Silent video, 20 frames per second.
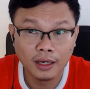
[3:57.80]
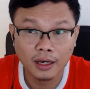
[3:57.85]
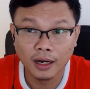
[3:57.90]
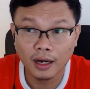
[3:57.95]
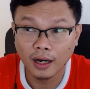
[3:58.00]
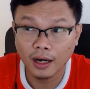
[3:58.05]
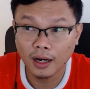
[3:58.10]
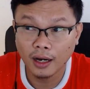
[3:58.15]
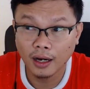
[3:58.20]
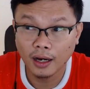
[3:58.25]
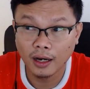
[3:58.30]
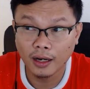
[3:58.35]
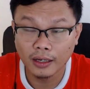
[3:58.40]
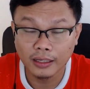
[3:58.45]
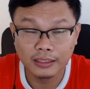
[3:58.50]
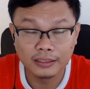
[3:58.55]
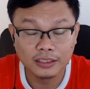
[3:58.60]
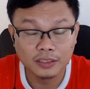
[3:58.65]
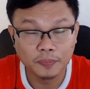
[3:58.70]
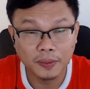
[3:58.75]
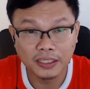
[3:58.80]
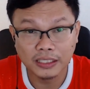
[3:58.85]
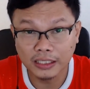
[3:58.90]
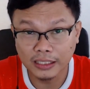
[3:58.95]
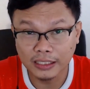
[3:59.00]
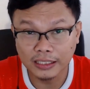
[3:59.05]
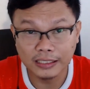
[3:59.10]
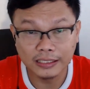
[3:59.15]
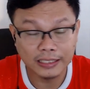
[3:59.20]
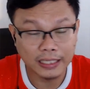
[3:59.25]
And
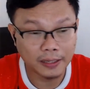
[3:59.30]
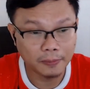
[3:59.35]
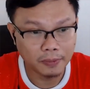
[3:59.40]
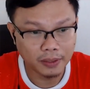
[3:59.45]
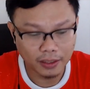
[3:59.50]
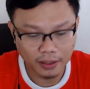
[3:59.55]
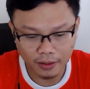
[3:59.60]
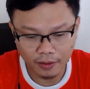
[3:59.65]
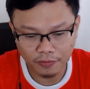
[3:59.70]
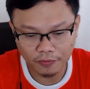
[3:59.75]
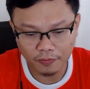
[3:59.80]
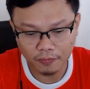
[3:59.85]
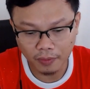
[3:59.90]
especially stamina. If